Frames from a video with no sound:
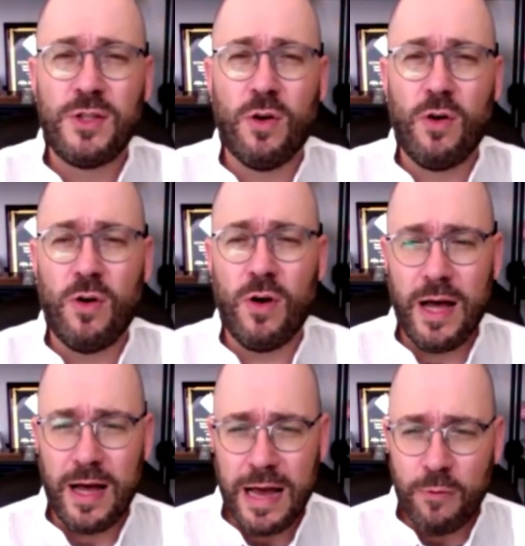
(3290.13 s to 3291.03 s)
So
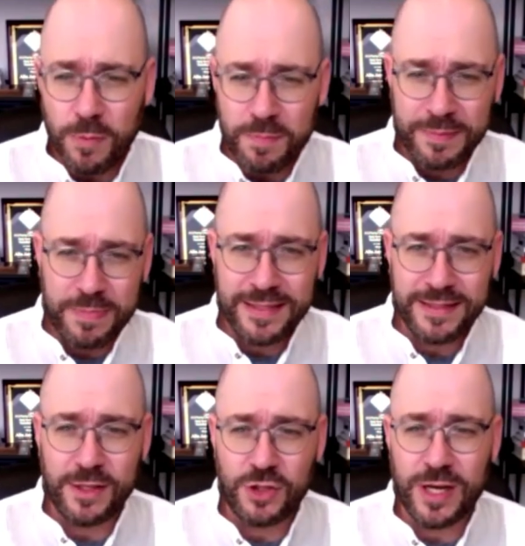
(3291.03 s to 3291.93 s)
uh, I will
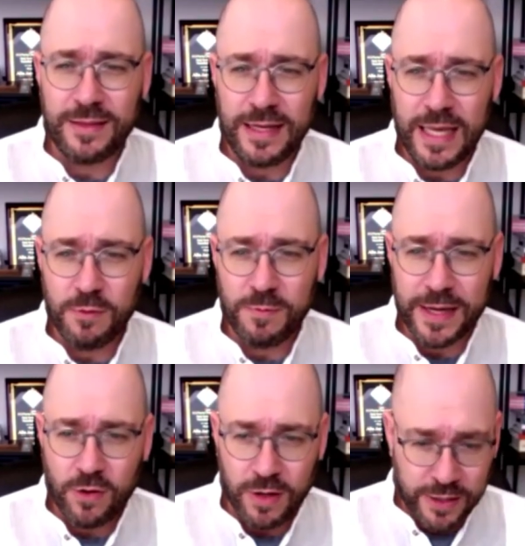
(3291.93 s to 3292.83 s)
paste in the chat the name of
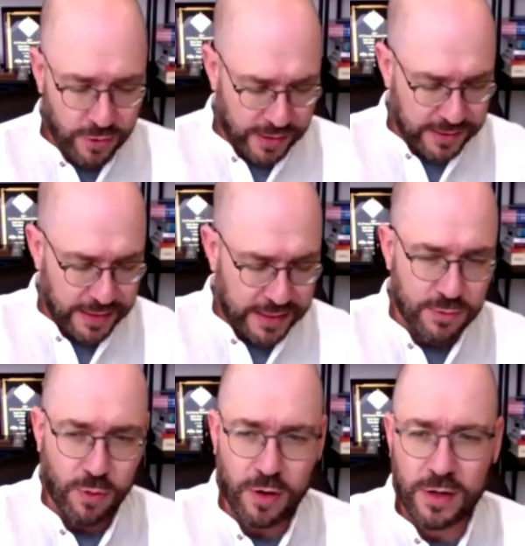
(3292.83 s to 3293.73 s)
my colleague. You can see
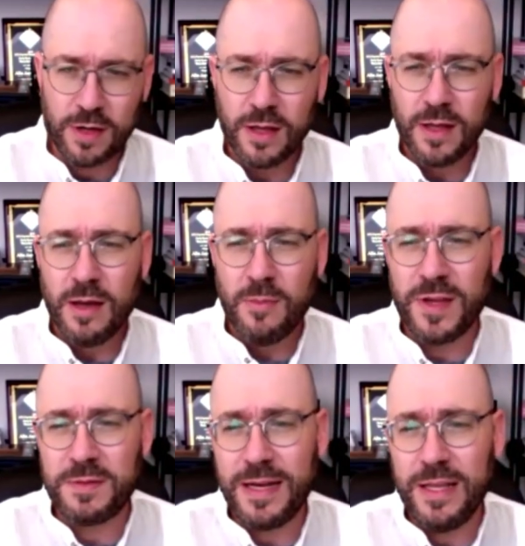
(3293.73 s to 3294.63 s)
his work. But
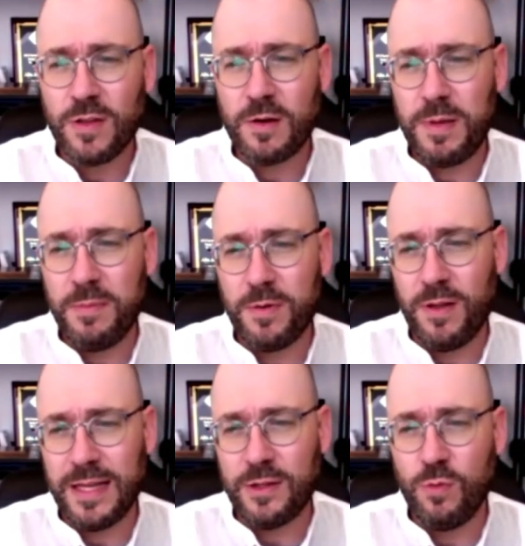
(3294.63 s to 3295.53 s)
there's many other
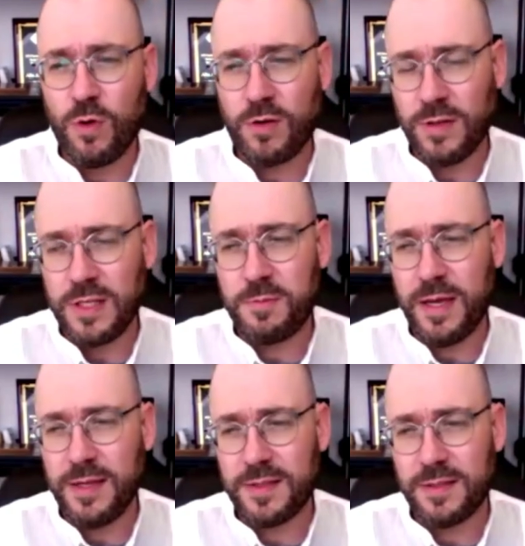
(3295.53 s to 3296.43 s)
people that do work on this
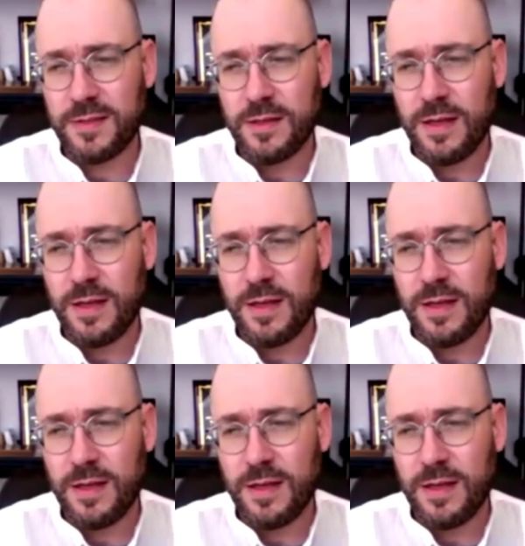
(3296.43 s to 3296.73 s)
space.